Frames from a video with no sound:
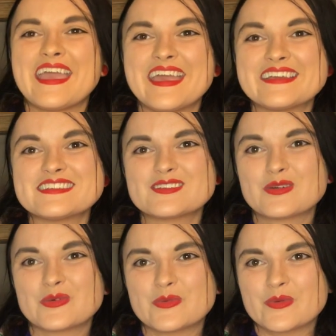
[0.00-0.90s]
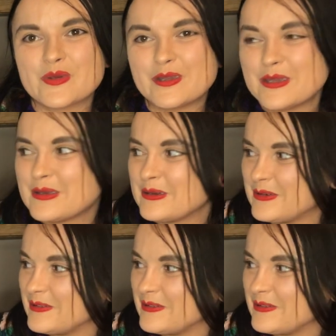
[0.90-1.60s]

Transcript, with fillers: and grew.